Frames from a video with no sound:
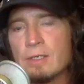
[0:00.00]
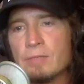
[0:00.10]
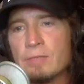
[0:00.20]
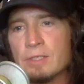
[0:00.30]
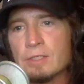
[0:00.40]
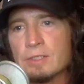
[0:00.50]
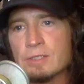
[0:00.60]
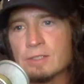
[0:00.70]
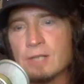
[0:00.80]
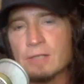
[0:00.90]

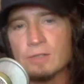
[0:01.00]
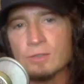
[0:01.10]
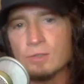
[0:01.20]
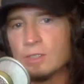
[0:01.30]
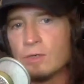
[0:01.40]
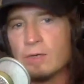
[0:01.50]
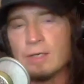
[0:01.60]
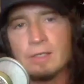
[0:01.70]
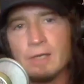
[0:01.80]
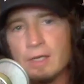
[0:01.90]
because doctors only know how
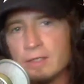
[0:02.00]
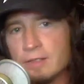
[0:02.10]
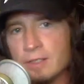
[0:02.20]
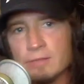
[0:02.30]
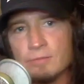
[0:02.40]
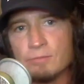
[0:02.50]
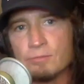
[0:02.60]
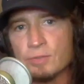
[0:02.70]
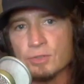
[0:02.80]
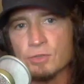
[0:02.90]
to cut and
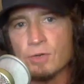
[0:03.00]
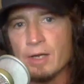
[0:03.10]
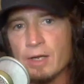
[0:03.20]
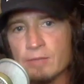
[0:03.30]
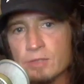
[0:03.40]
prescribe.